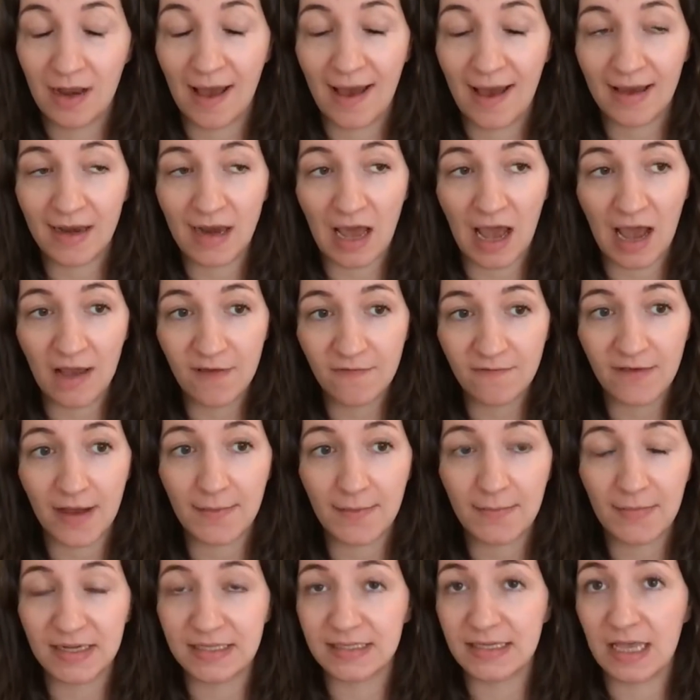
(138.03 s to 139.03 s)
And I
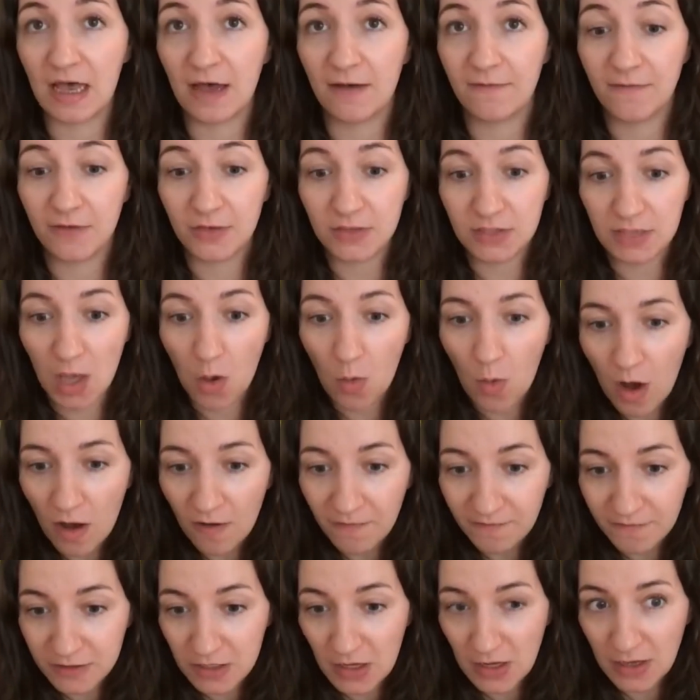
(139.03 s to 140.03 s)
find myself so
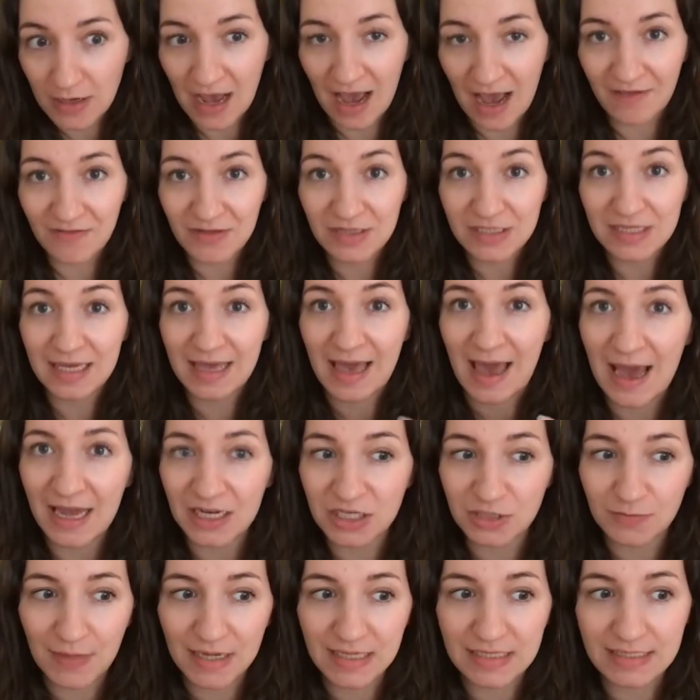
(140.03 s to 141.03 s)
often having to
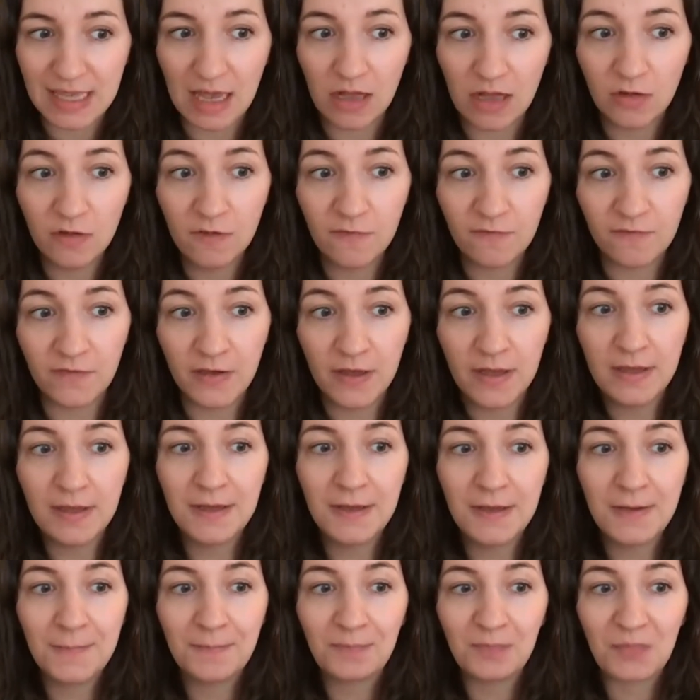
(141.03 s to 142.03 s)
catch myself,
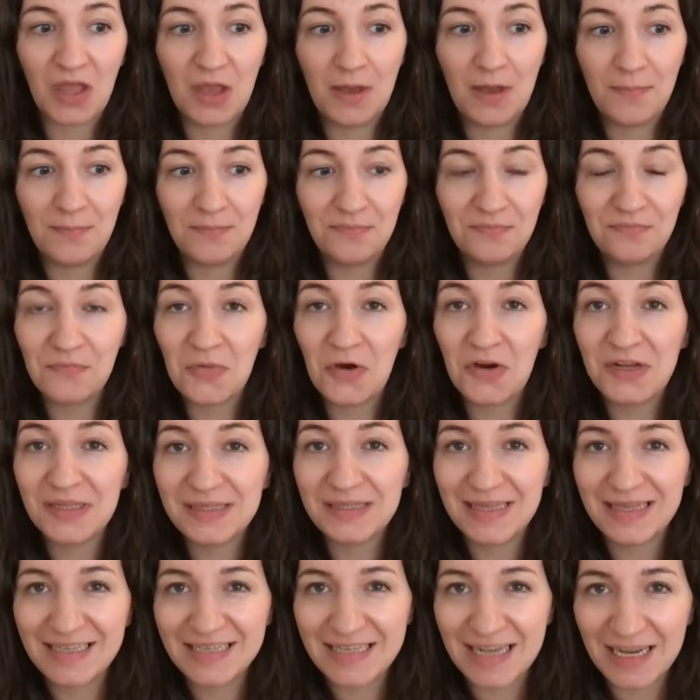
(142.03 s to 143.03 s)
morning
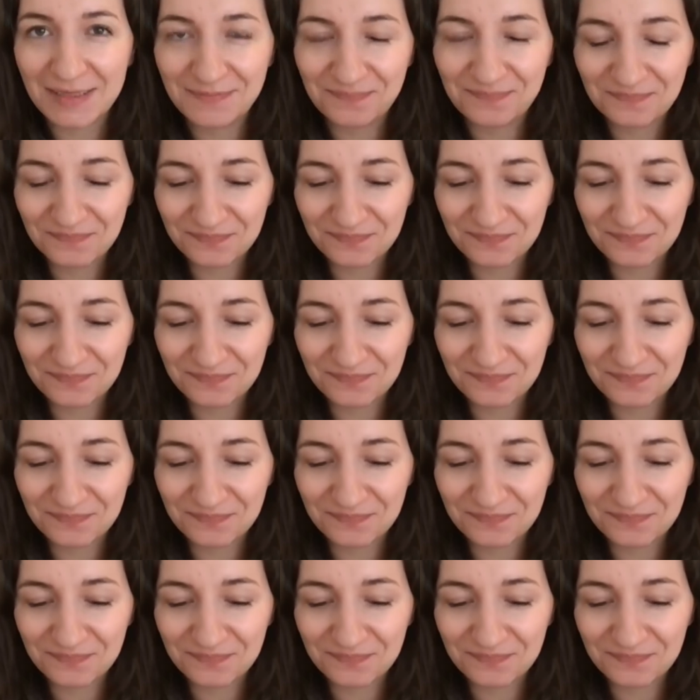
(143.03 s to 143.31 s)
Linda,